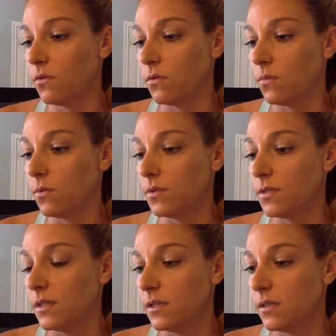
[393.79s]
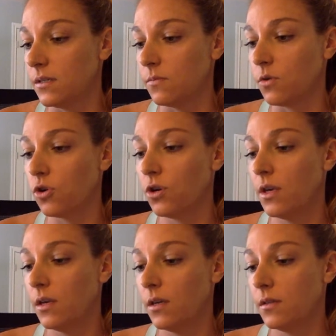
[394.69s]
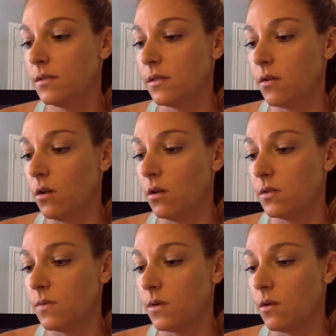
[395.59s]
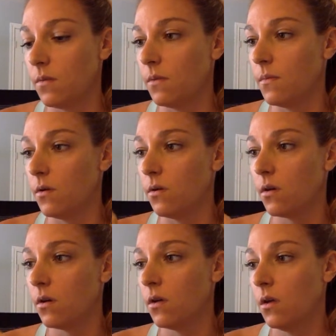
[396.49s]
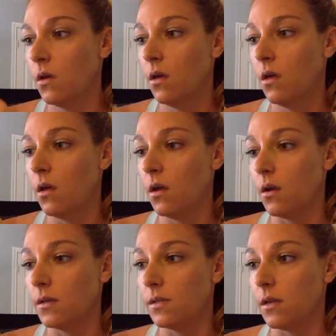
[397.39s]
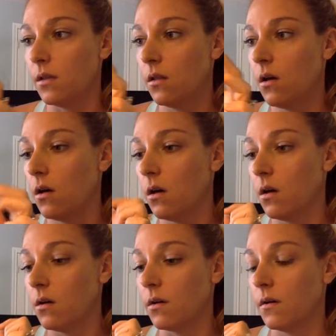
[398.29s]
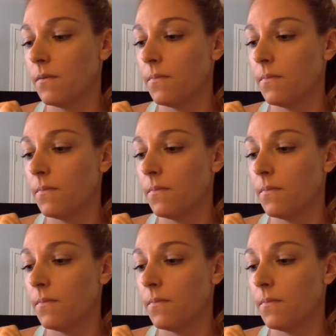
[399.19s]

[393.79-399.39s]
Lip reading: and a protein and some greens and unsweetened almond milk, and I say log,